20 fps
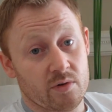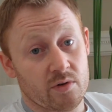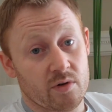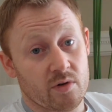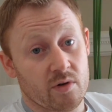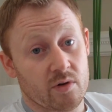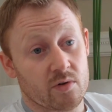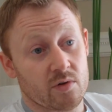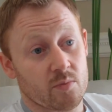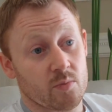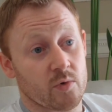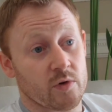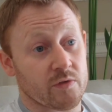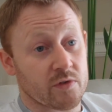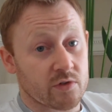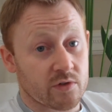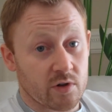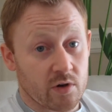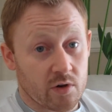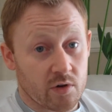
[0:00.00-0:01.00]
You know,
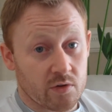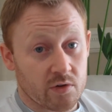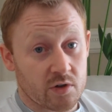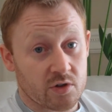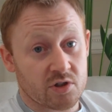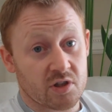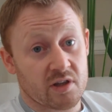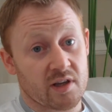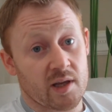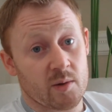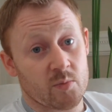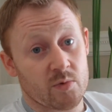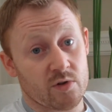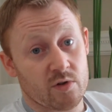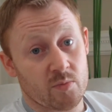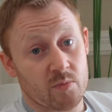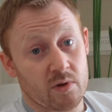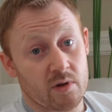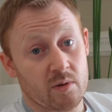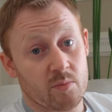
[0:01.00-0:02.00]
moving to London, she came
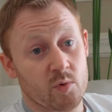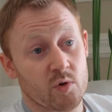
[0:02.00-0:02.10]
with me.